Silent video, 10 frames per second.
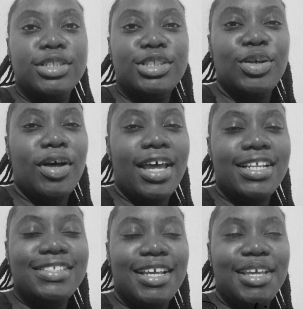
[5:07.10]
So
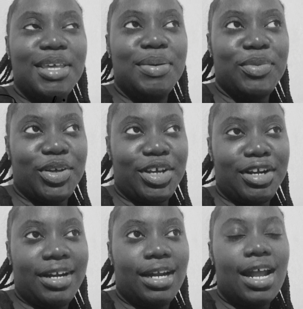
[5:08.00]
editing came out
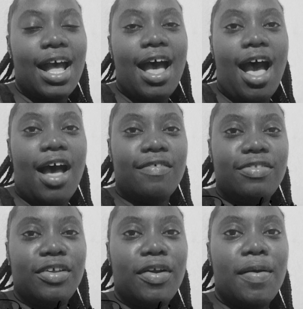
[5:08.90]
here.
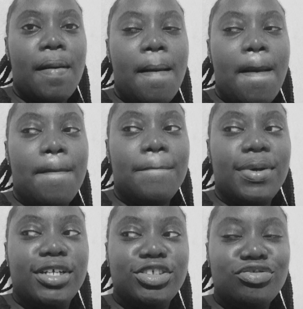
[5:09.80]
After
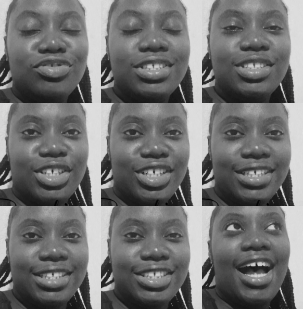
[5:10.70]
much
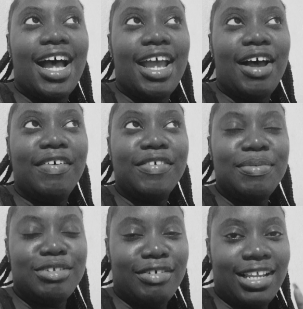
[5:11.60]
research, I have
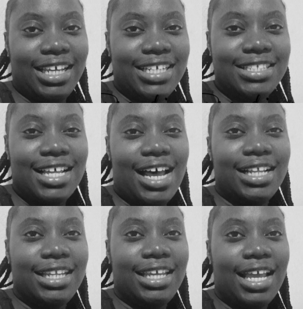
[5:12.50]
come to realize
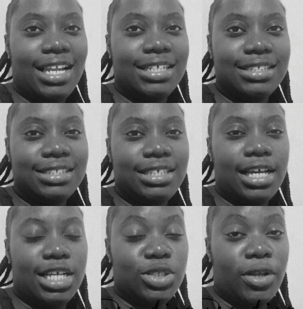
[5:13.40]
that the Galaxy
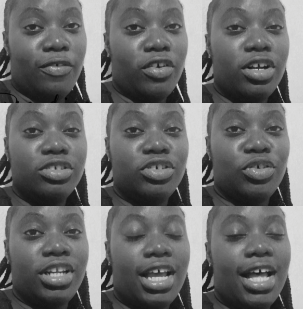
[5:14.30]
S24 Ultra
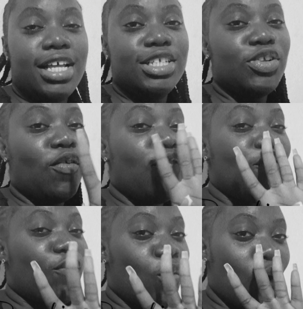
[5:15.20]
only has
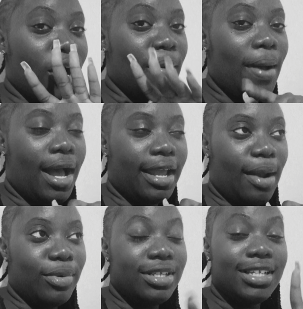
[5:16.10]
4 back
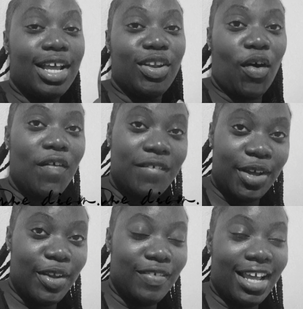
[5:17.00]
cameras and not
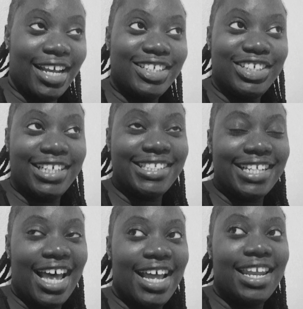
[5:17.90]
5 like I just
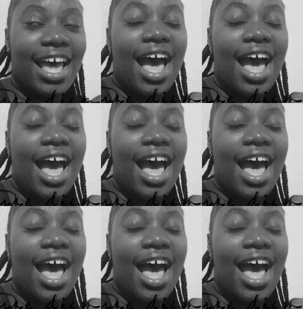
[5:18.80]
said,